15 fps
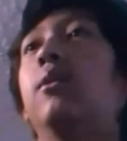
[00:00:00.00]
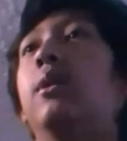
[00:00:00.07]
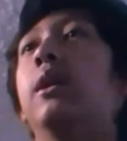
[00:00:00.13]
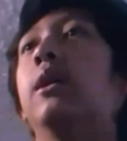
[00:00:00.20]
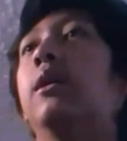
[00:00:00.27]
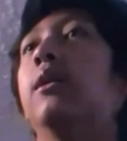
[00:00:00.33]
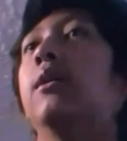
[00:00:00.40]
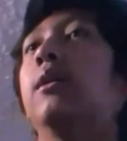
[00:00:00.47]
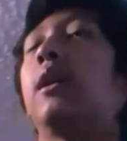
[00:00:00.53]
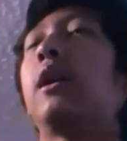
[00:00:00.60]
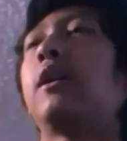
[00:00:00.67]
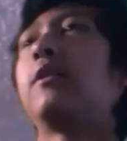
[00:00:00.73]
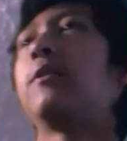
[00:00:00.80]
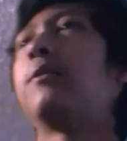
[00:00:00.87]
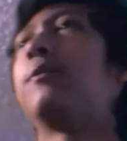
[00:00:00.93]

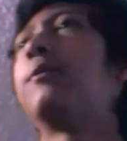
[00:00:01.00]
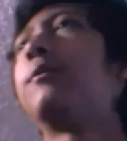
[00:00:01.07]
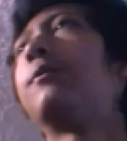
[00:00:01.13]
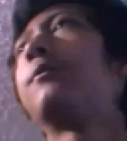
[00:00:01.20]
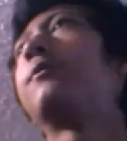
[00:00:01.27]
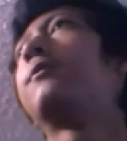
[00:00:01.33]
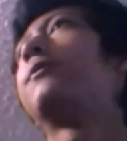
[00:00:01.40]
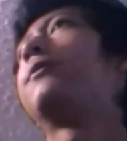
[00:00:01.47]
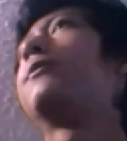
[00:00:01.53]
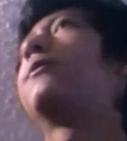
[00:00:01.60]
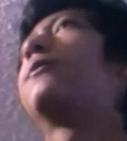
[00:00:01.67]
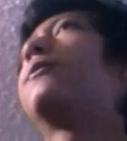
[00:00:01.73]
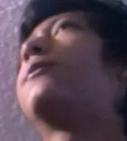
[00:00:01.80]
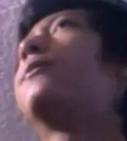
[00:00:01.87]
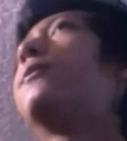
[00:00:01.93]
Well,
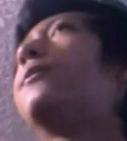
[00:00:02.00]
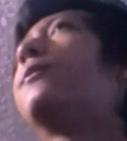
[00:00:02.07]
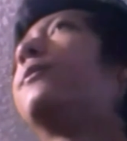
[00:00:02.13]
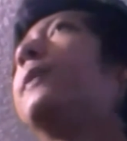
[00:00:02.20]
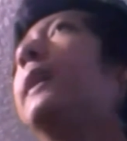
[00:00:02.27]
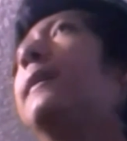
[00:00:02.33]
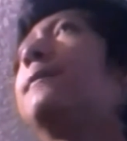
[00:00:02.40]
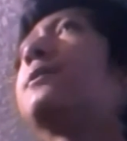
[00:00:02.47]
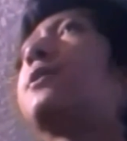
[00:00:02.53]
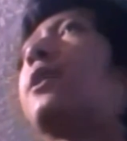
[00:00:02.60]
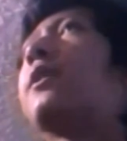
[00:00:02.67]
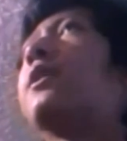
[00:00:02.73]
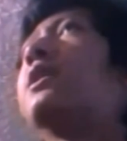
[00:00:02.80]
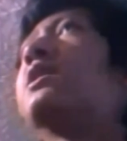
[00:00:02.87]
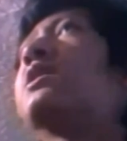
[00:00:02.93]
I've
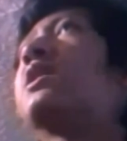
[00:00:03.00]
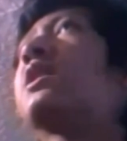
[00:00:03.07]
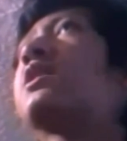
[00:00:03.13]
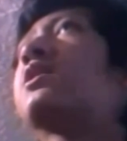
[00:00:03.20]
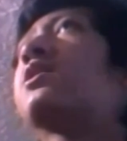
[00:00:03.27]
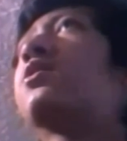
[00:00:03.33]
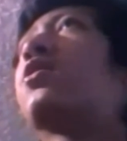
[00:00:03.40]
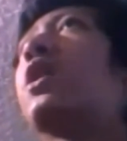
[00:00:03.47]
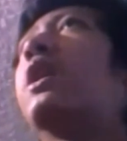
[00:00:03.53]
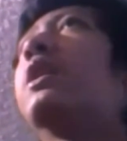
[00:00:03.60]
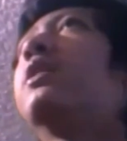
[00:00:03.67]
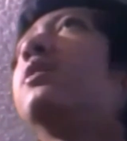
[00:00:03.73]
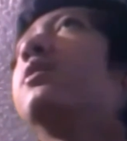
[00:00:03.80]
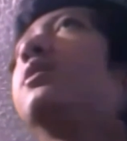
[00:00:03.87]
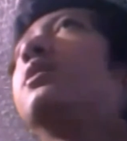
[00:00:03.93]
started 6th
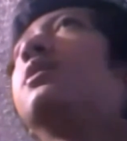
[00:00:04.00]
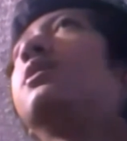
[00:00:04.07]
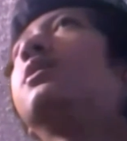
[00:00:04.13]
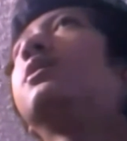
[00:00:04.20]
grade.